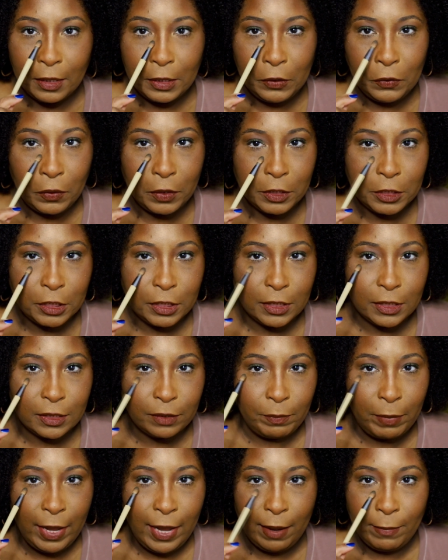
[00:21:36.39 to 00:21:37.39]
You can
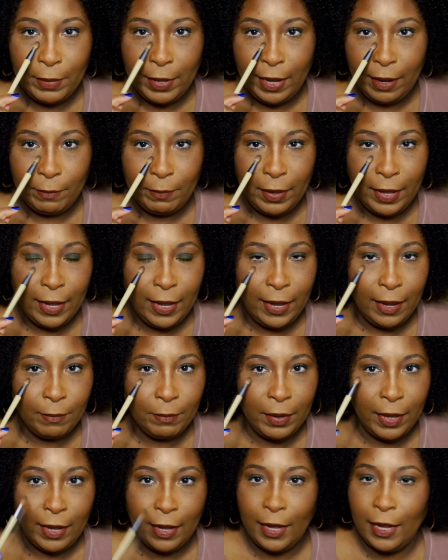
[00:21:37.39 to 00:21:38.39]
just pat,
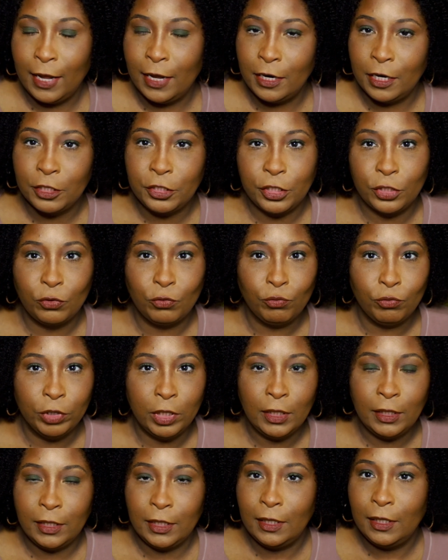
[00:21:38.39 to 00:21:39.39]
and it just
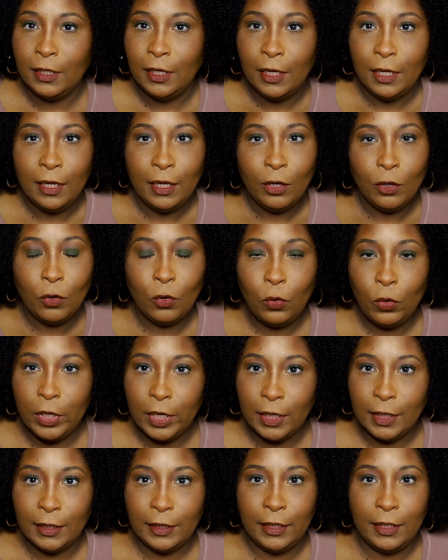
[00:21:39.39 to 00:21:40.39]
really
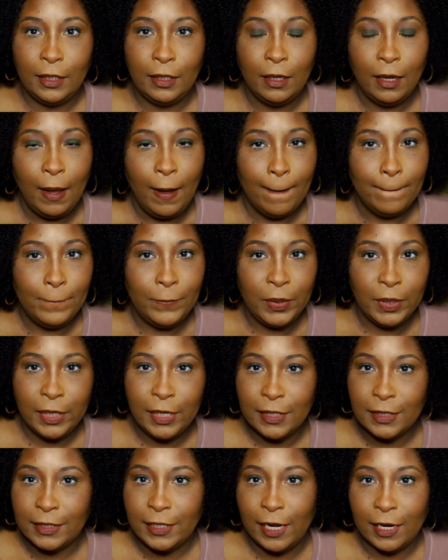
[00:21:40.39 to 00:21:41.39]
quickly
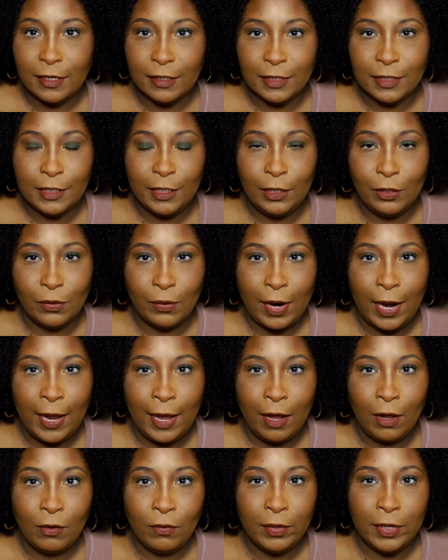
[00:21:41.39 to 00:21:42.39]
blends that concealer
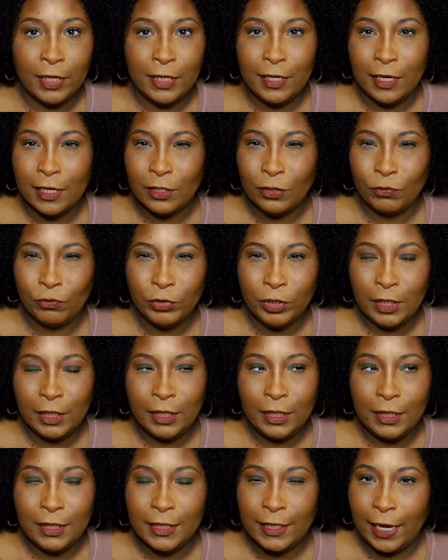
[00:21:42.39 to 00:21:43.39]
out. It doesn't
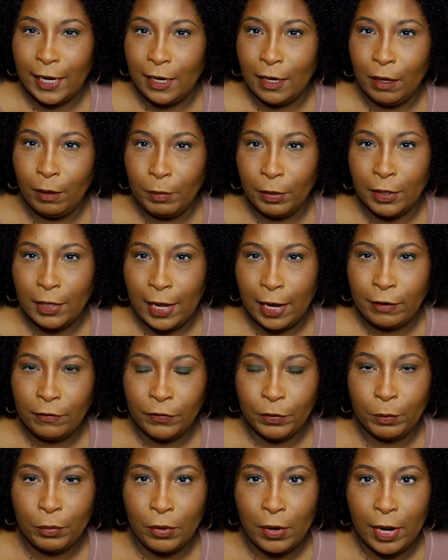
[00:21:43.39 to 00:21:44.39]
really take up a lot of
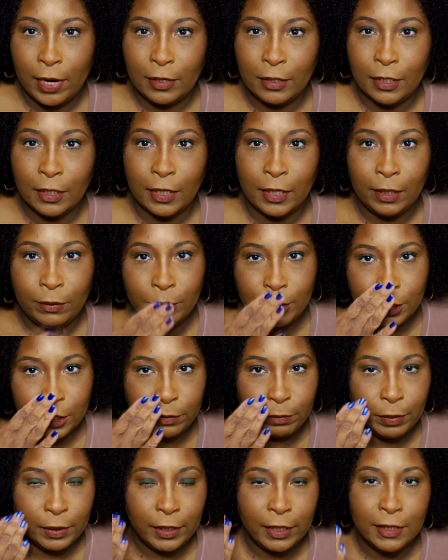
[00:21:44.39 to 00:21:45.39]
the product. It
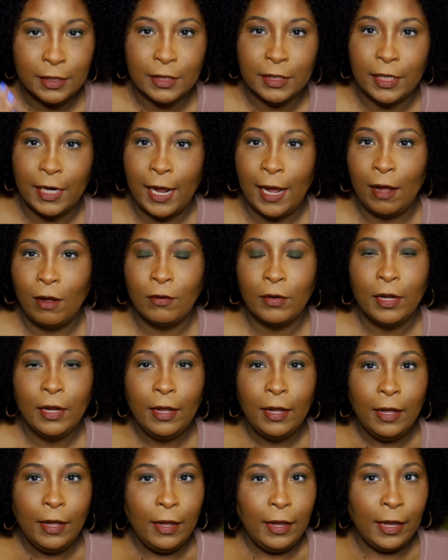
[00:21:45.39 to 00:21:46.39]
just blends it out
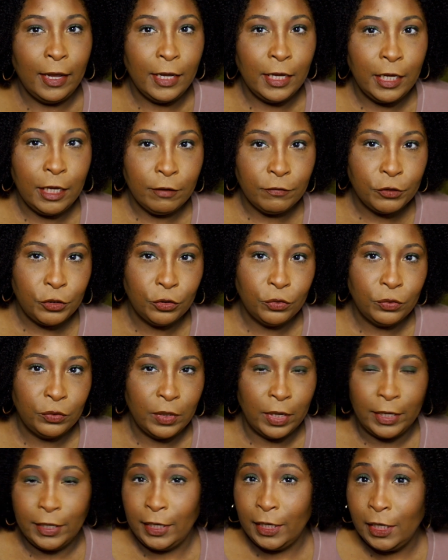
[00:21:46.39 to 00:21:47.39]
and gives
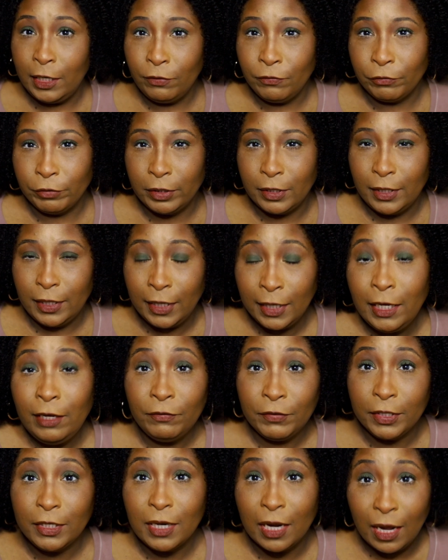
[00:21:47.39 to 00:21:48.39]
you an
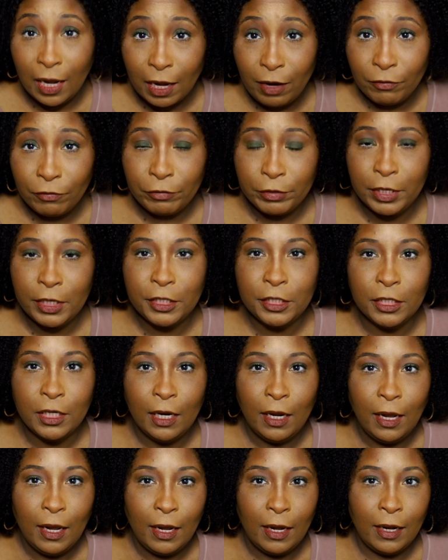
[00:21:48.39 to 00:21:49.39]
even coverage,
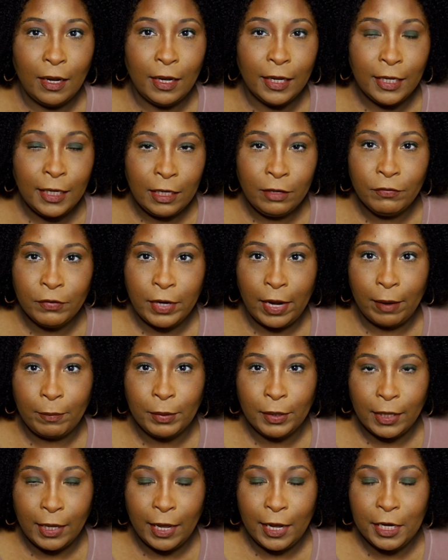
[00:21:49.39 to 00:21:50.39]
even
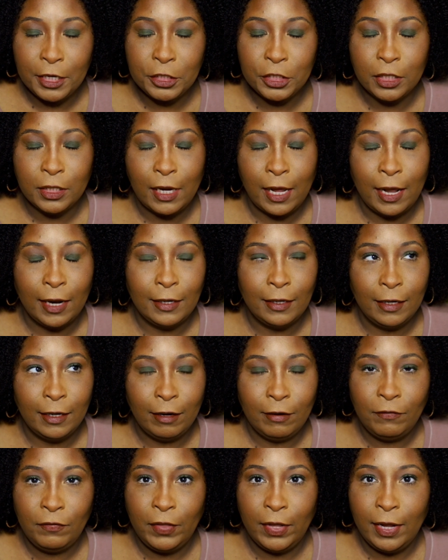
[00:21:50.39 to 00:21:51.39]
application. I
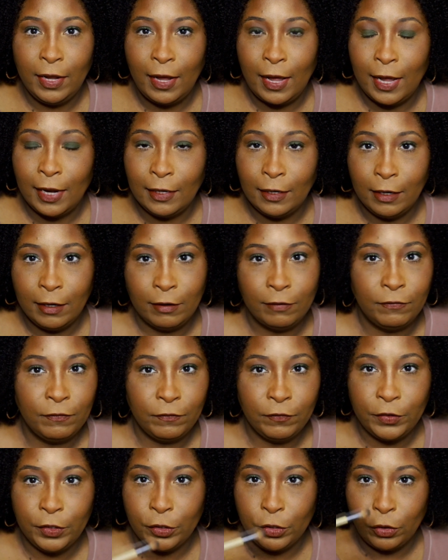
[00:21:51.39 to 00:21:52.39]
love that. I love,
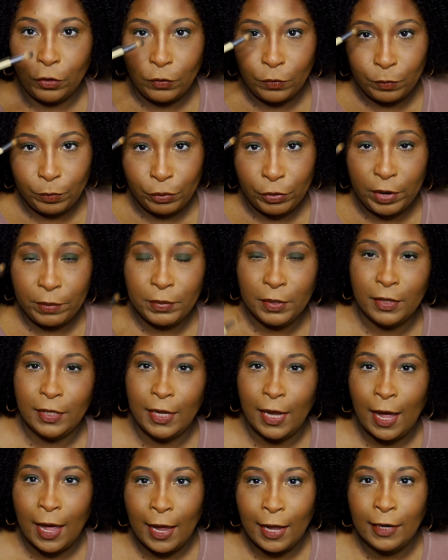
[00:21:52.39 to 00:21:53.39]
you know, prepping
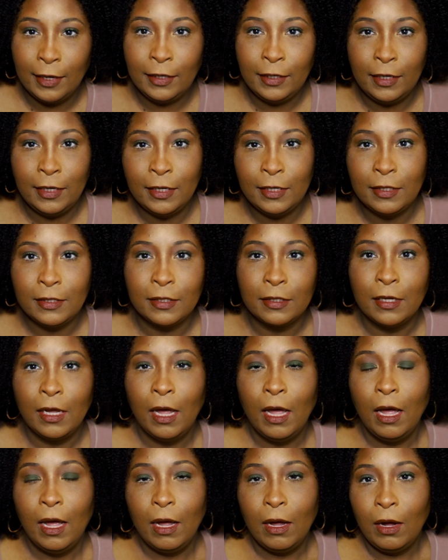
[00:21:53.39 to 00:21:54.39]
the eyelids
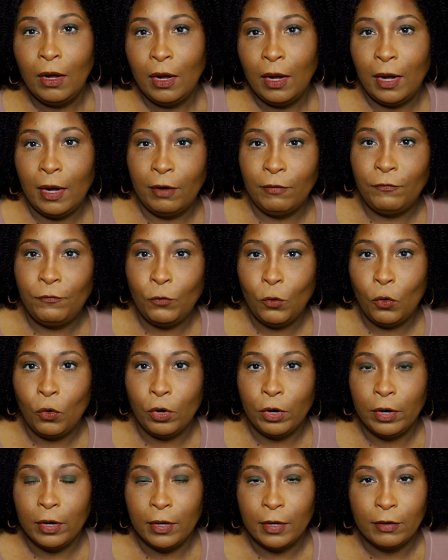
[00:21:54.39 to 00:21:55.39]

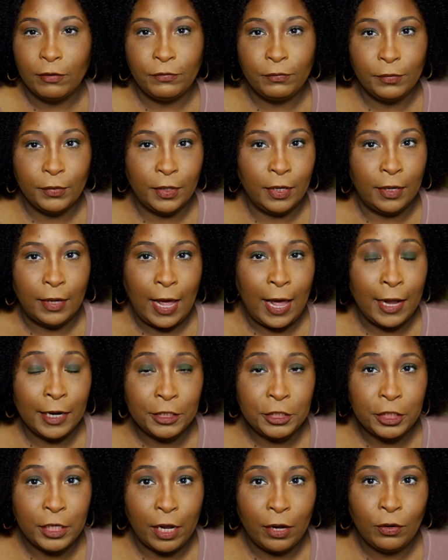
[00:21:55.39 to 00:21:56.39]
for
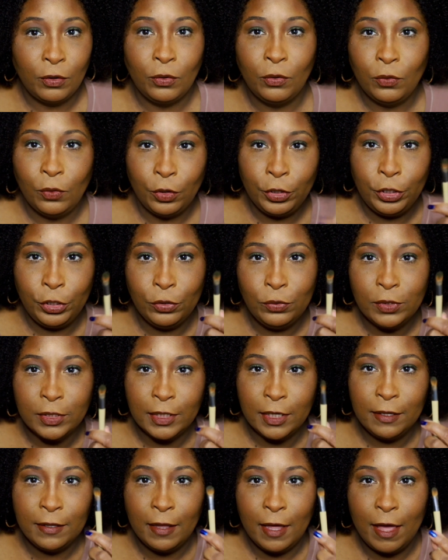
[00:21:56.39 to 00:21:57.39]
eyeshadow
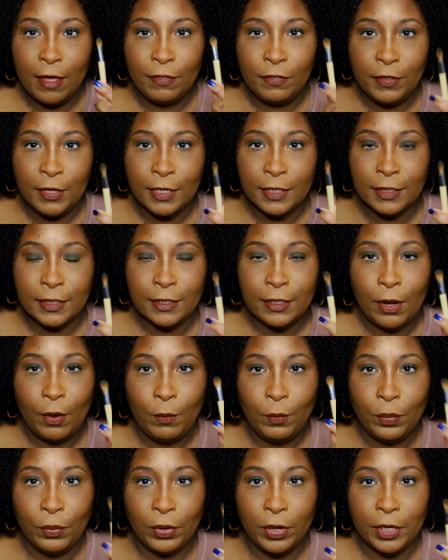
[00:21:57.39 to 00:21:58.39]
using this
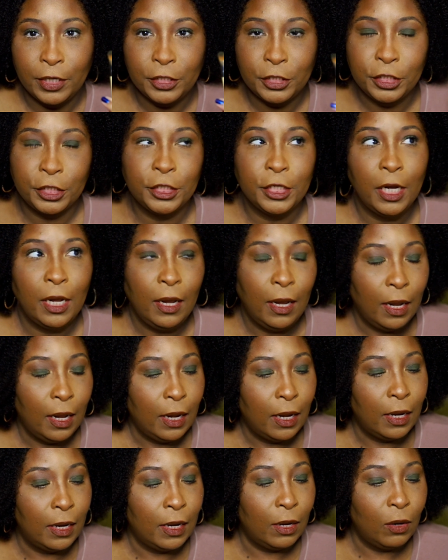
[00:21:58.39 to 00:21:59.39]
brush.
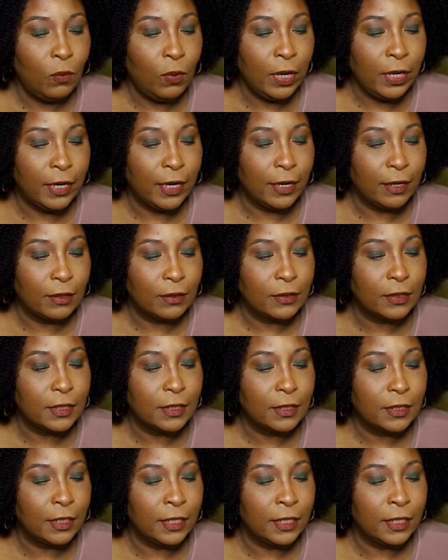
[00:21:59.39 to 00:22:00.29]
What else?